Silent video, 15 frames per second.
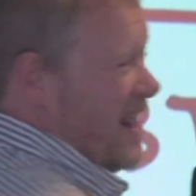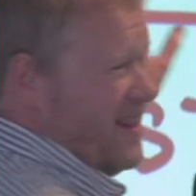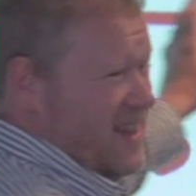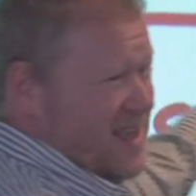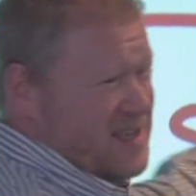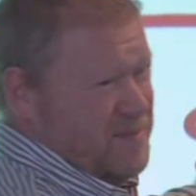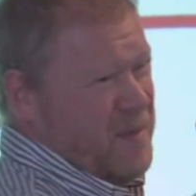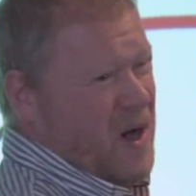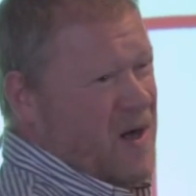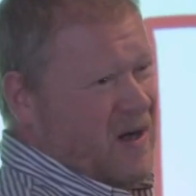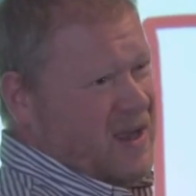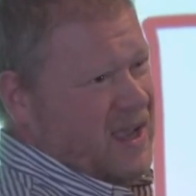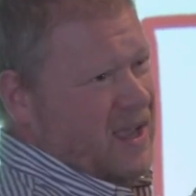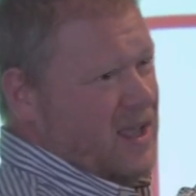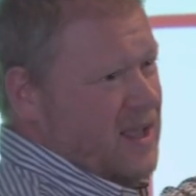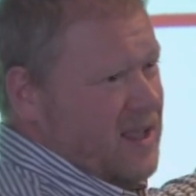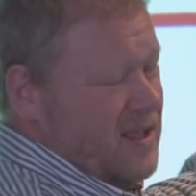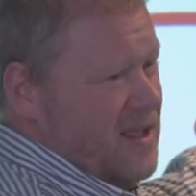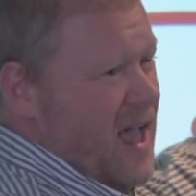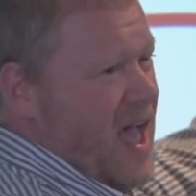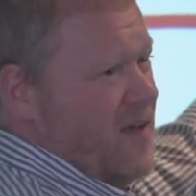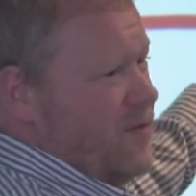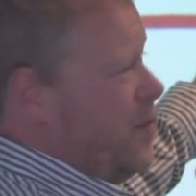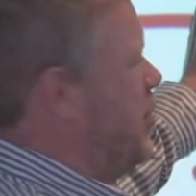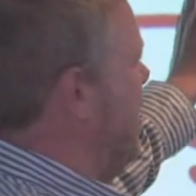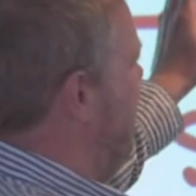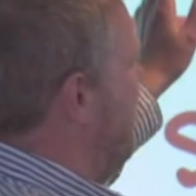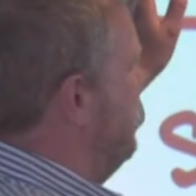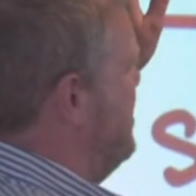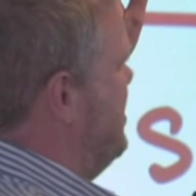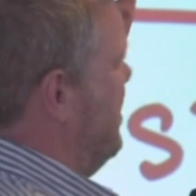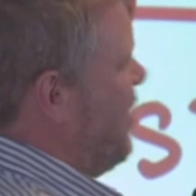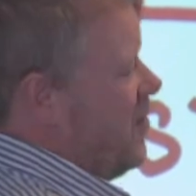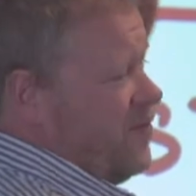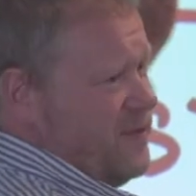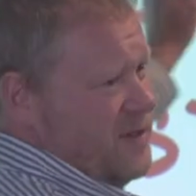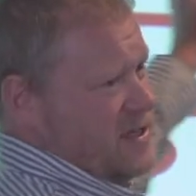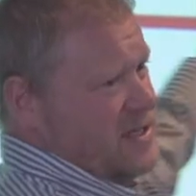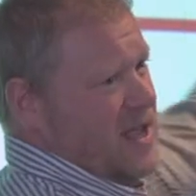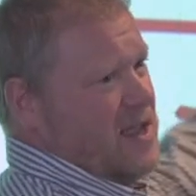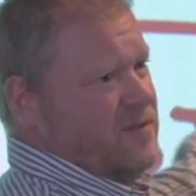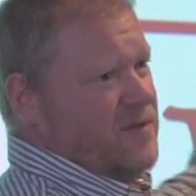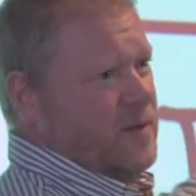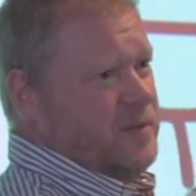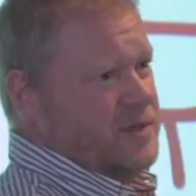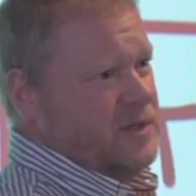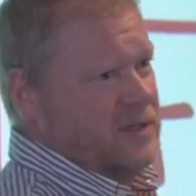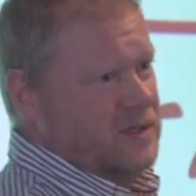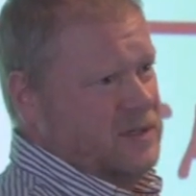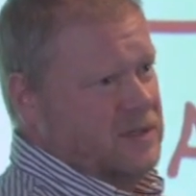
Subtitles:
in this market, everybody wants to go for the safe option.